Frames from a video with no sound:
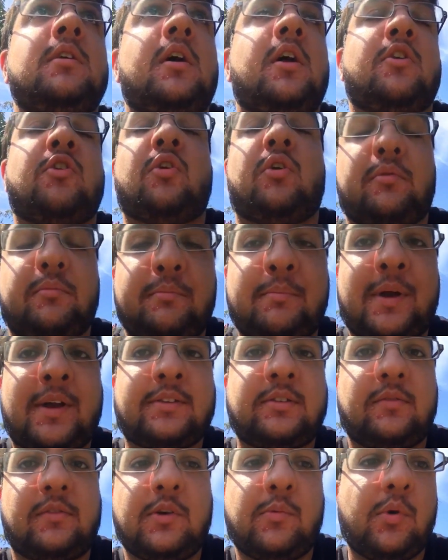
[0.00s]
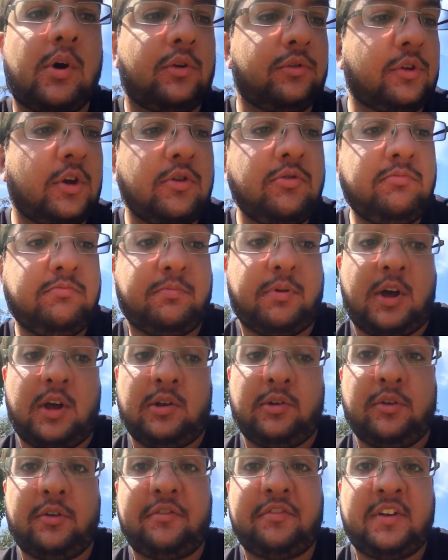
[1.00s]
are not massively well known by
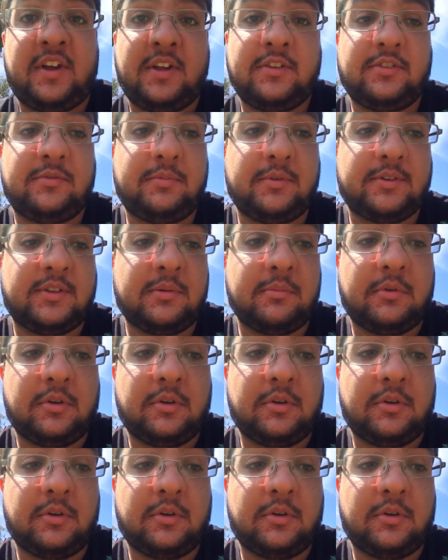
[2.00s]
a lot of fans, but